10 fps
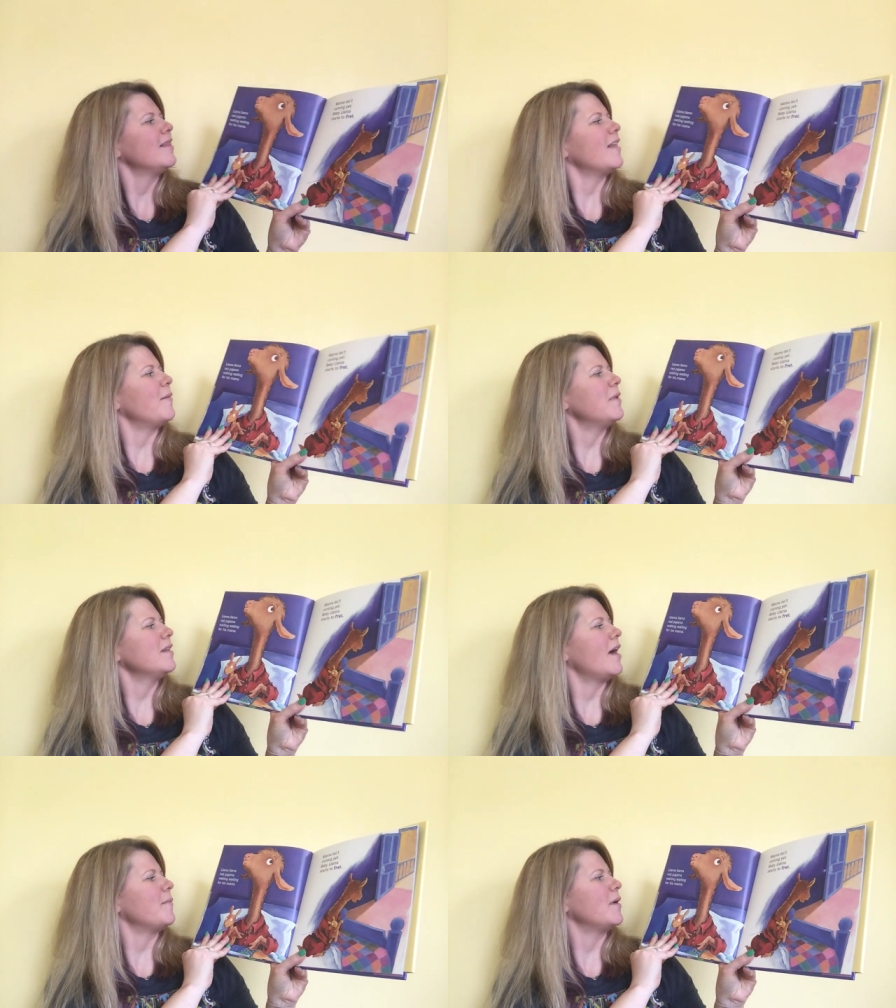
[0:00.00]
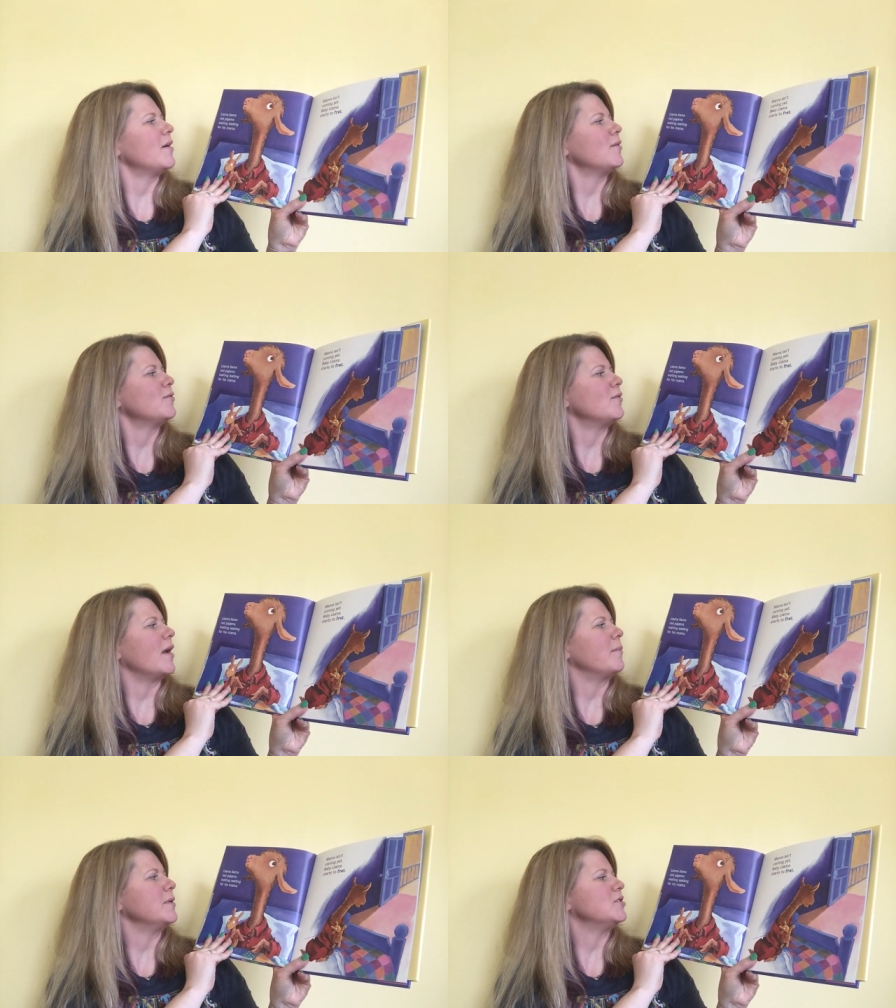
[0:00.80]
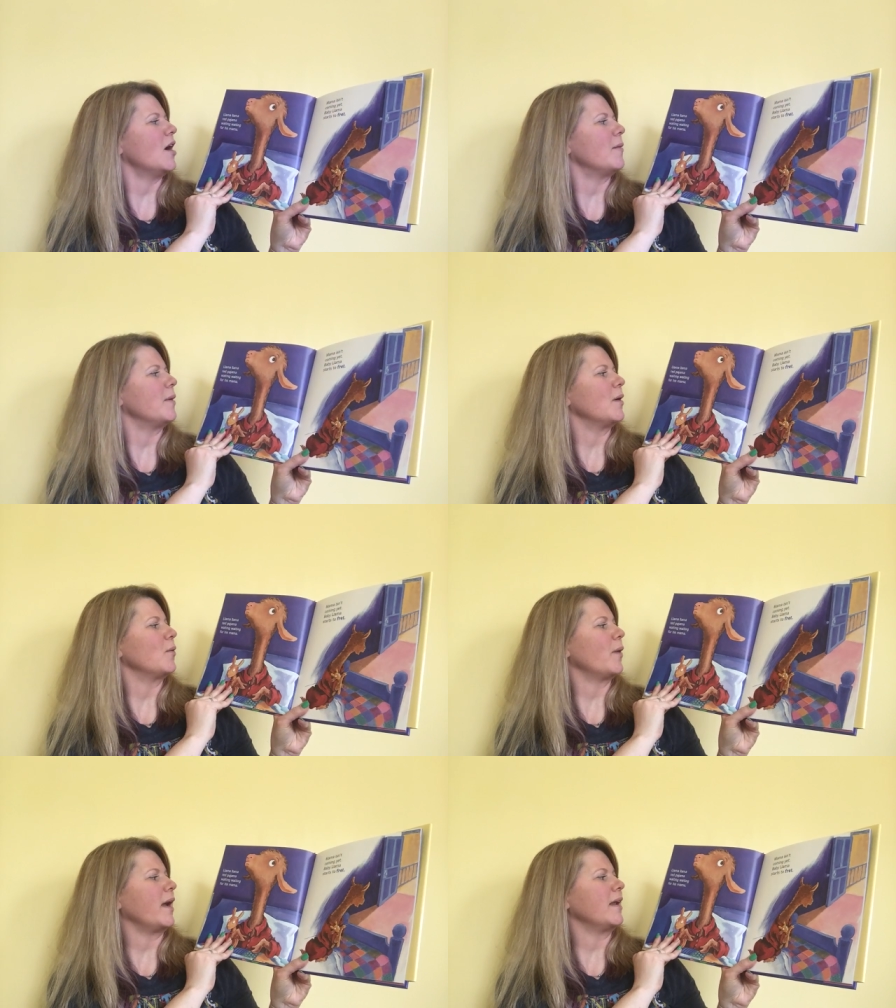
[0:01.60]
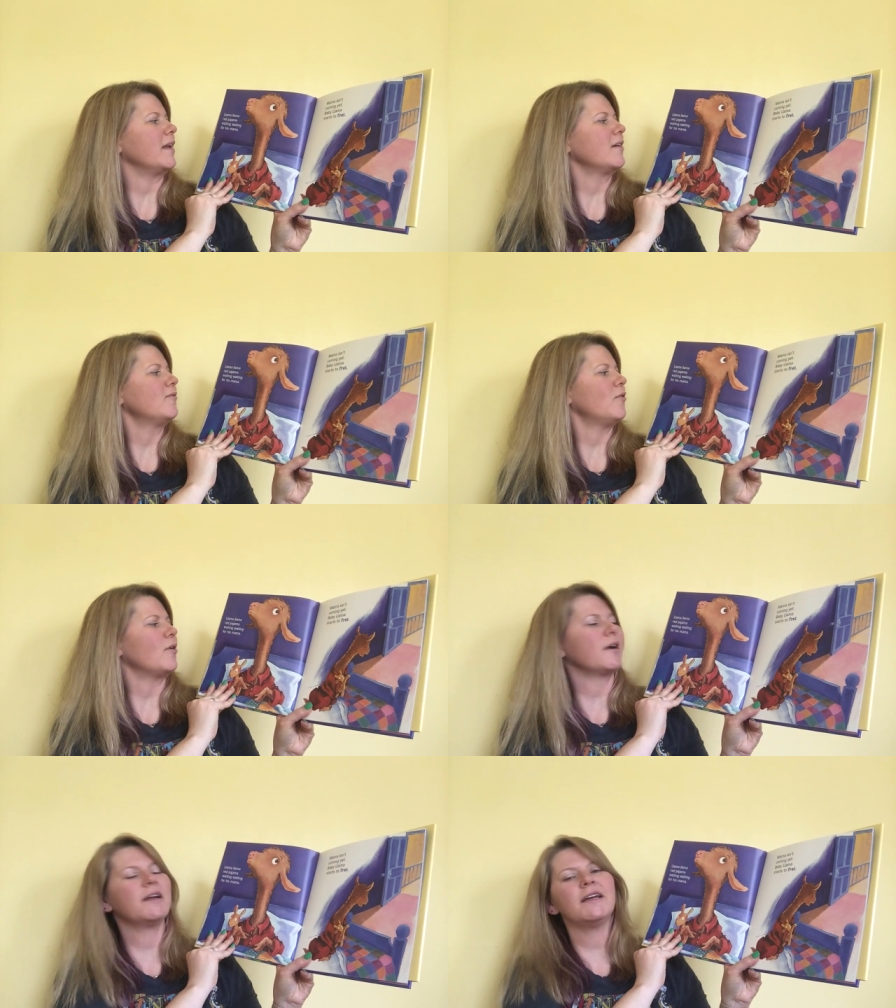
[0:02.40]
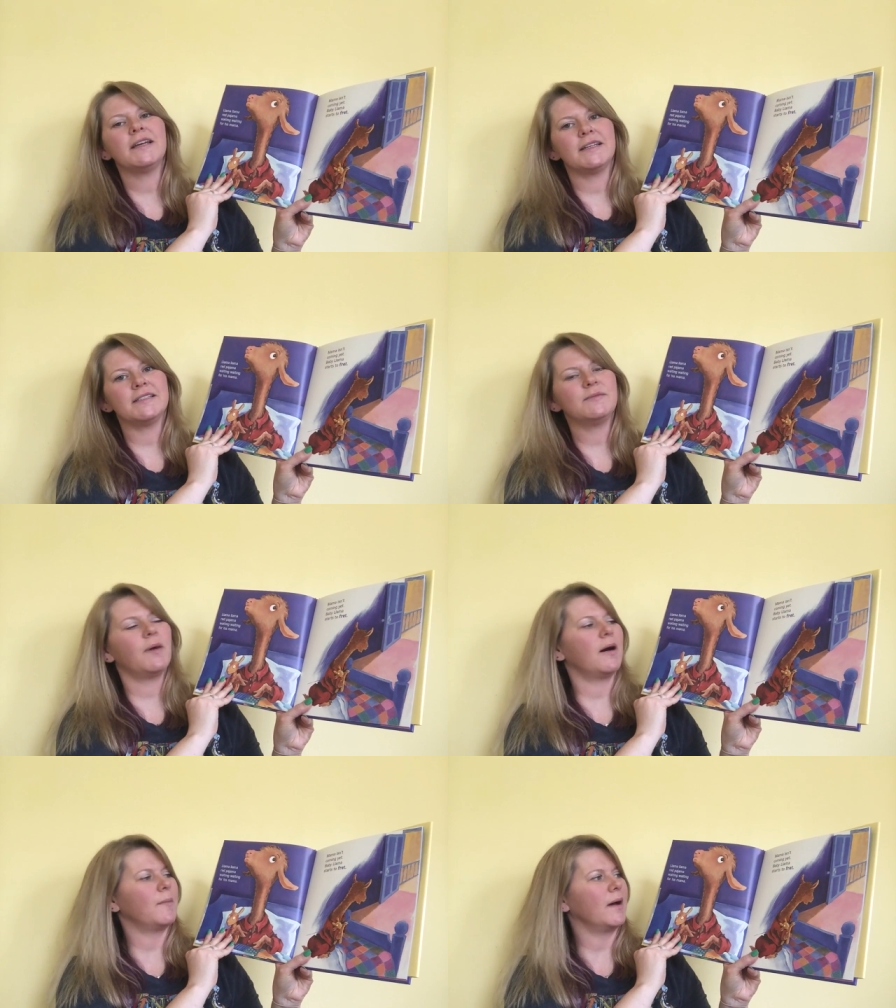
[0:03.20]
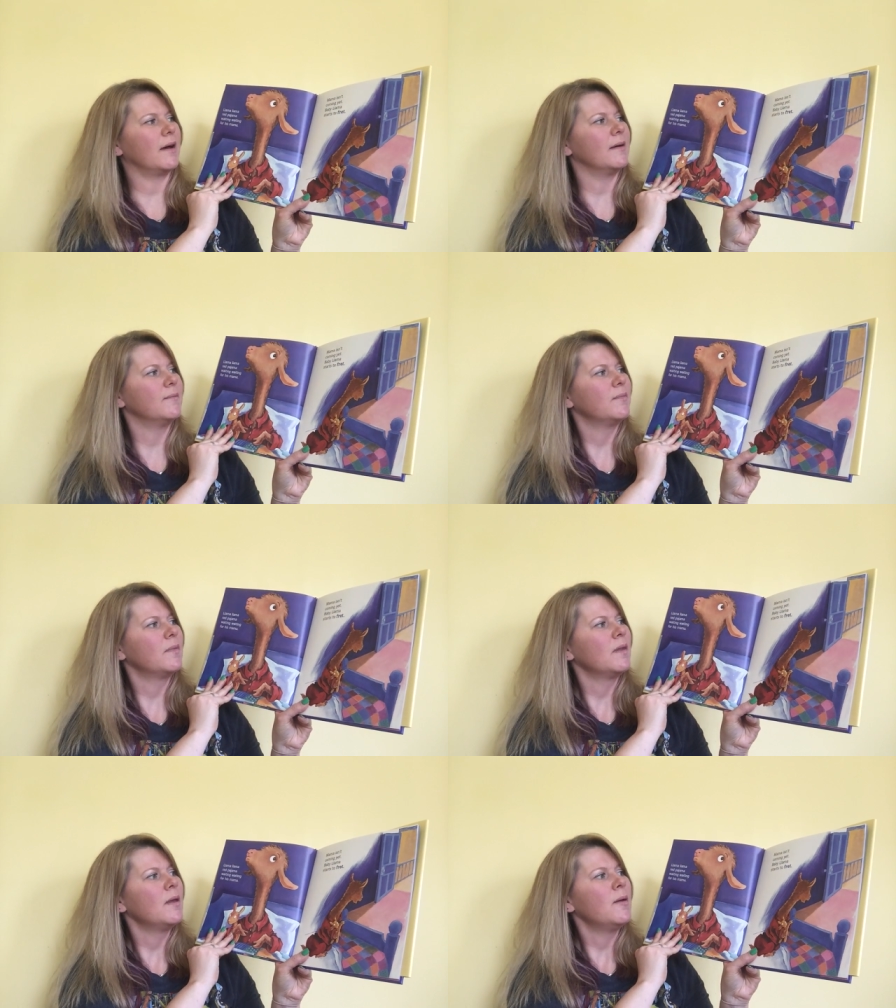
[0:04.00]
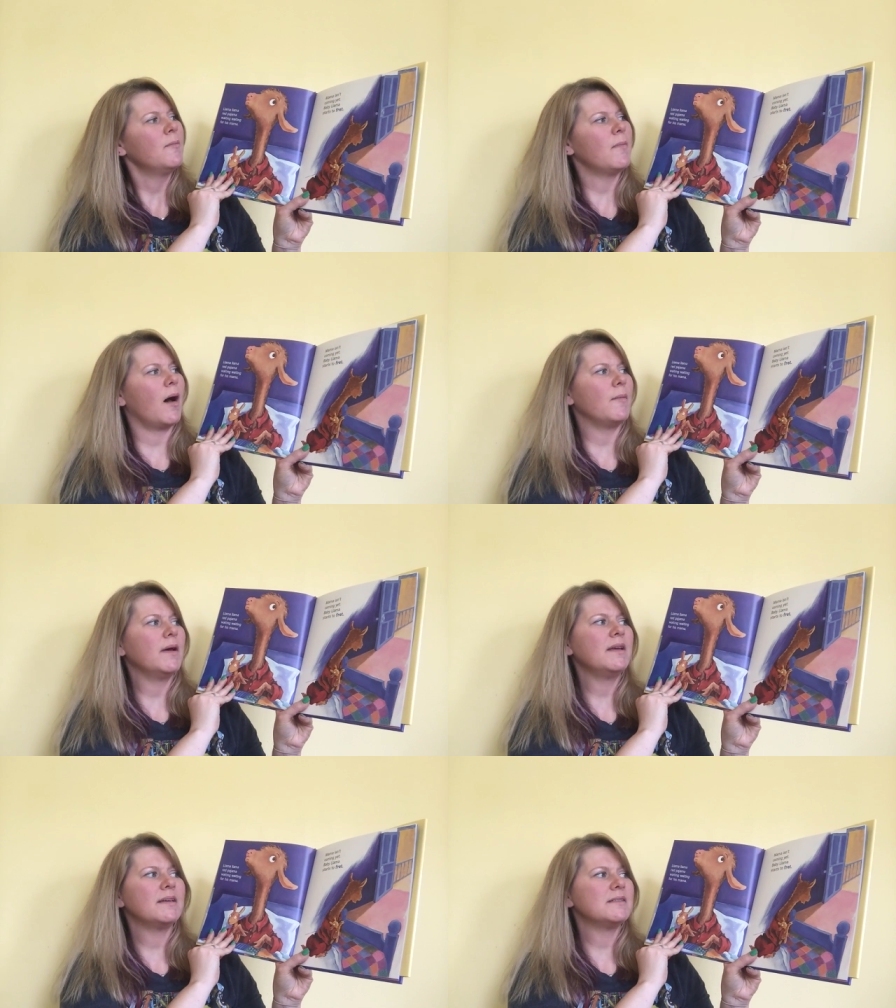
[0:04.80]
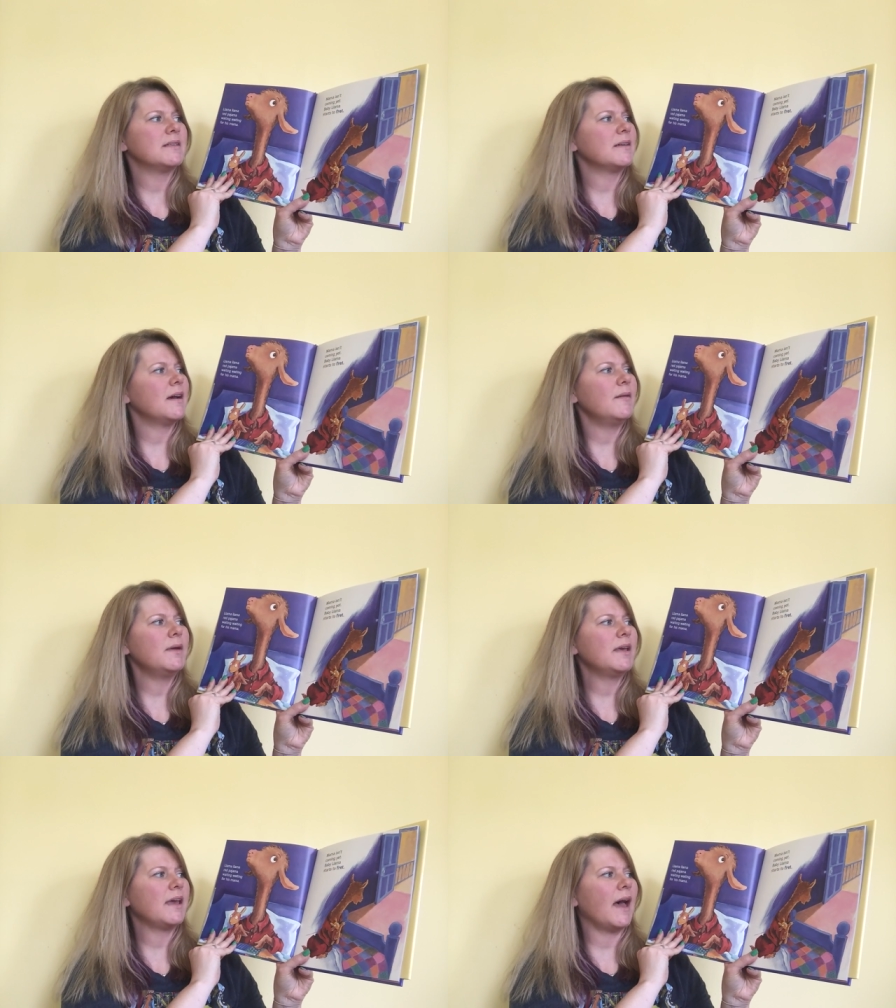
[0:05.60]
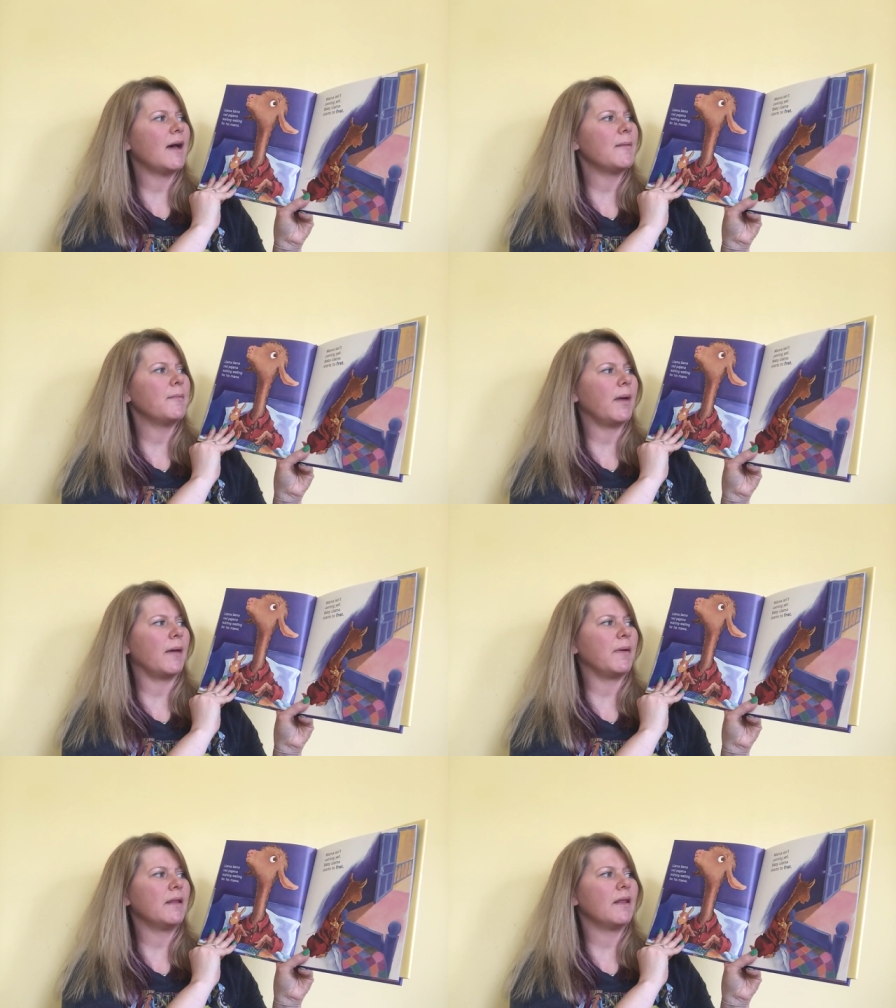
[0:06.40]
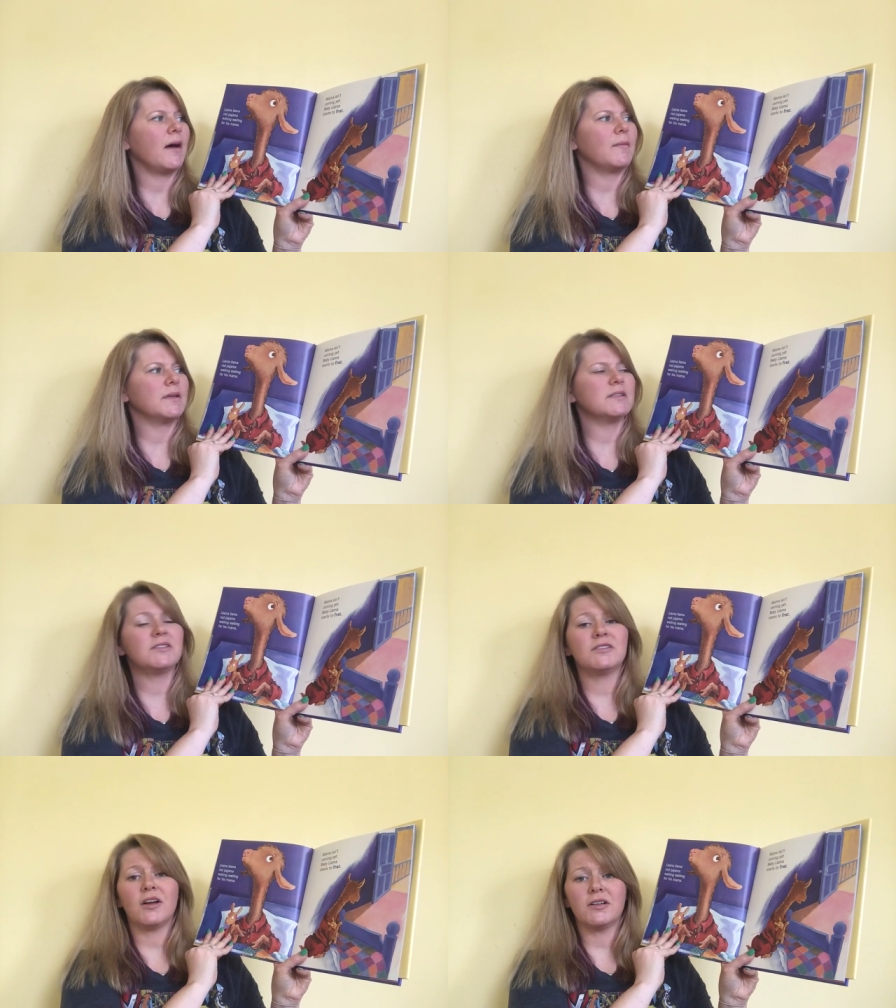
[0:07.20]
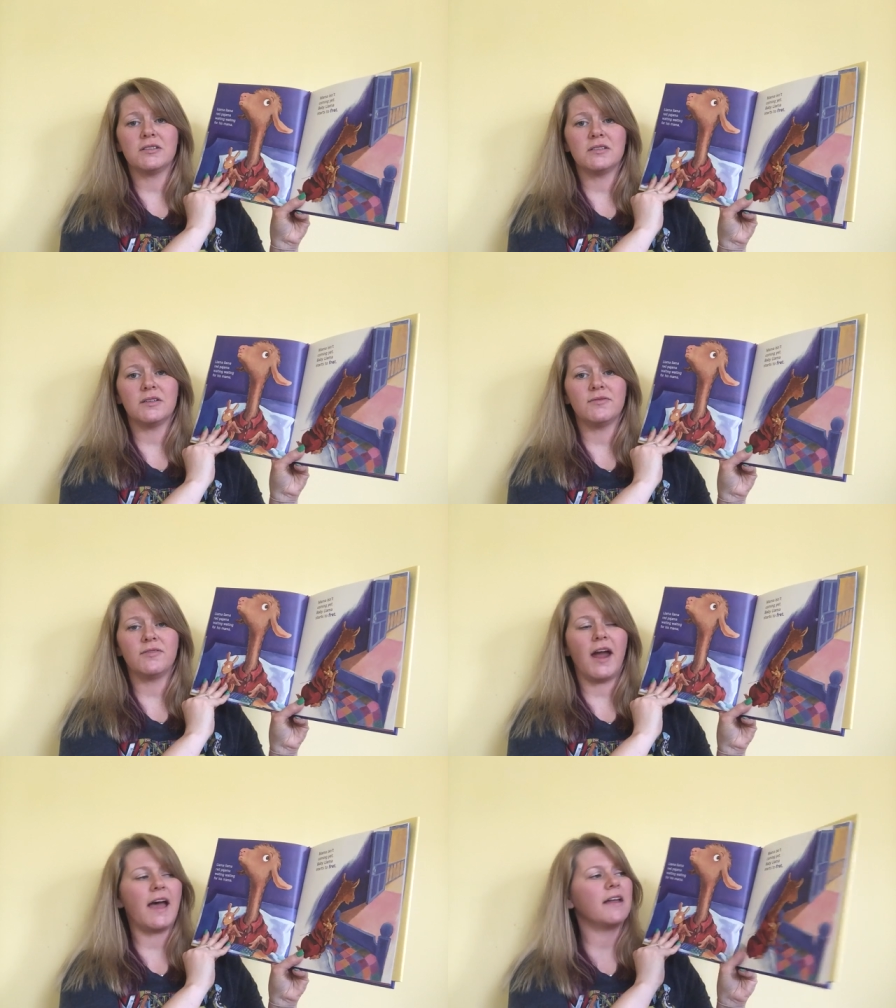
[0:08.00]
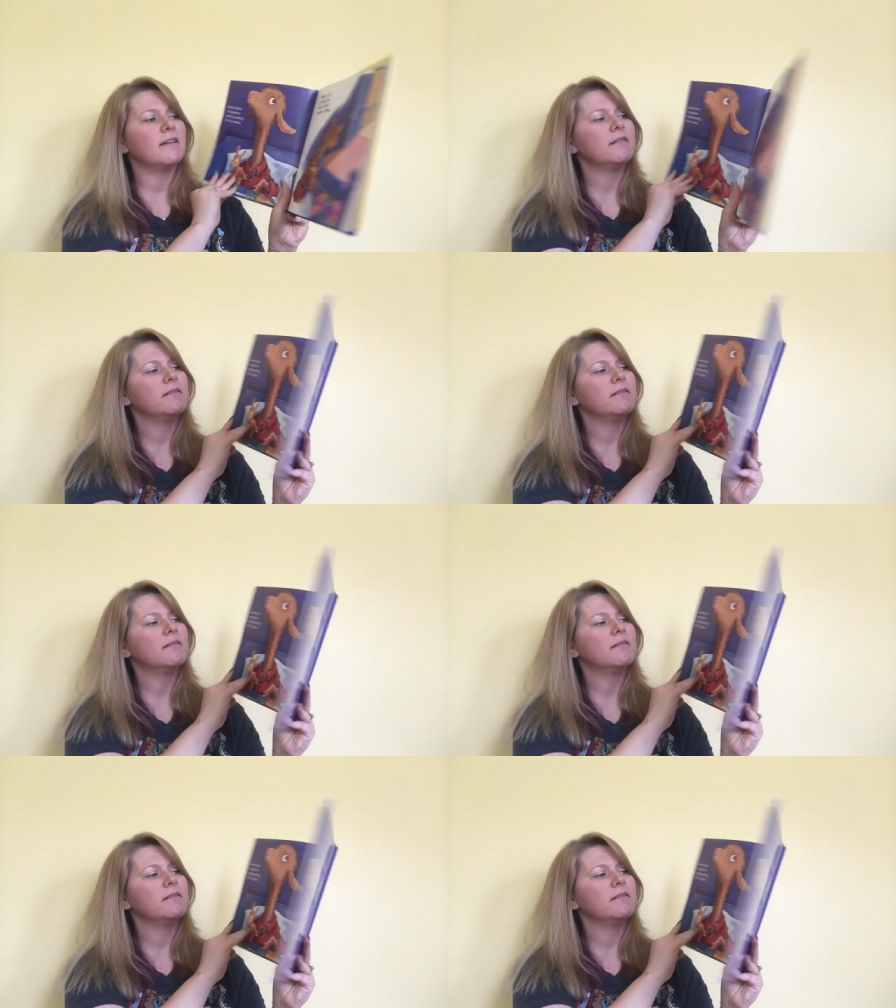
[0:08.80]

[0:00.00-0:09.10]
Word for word: Llama llama, red pajama, waiting for his mama. Mama isn't coming yet. Baby llama starts to fret.